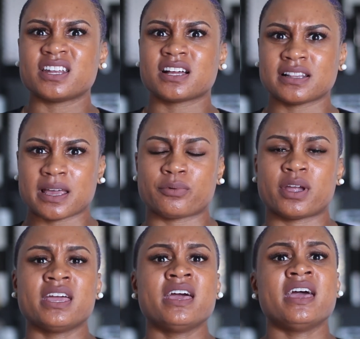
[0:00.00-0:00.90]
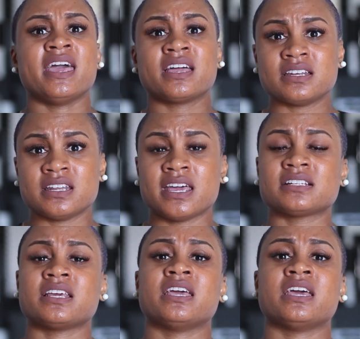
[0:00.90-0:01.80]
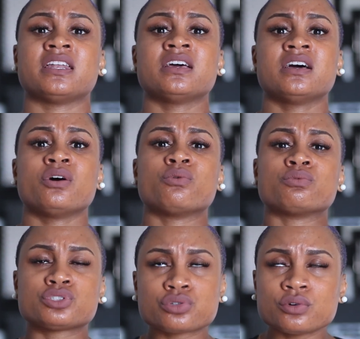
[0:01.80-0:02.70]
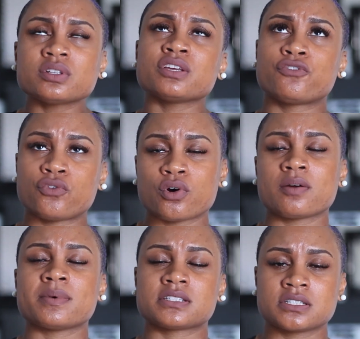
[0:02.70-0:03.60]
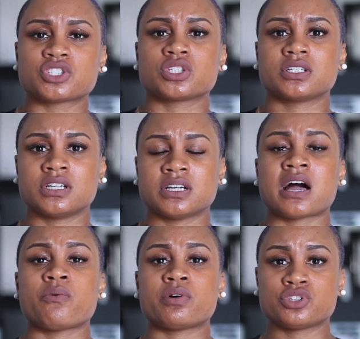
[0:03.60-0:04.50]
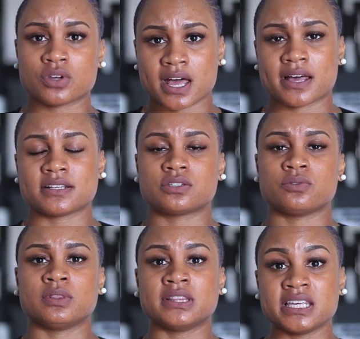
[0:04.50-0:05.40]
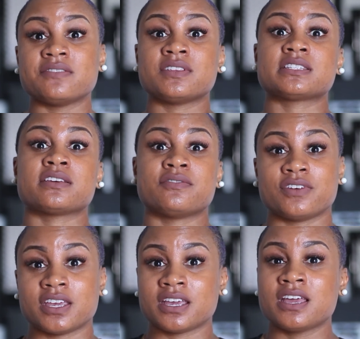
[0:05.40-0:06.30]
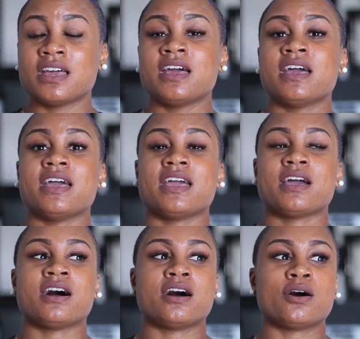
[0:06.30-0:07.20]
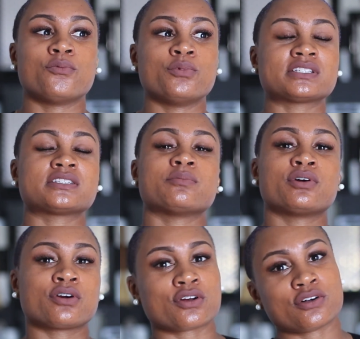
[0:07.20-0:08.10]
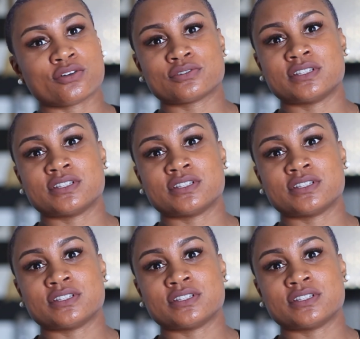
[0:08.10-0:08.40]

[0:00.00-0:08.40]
and collaborate and connect and truly form a sisterhood. I want you guys to leave this event with some girls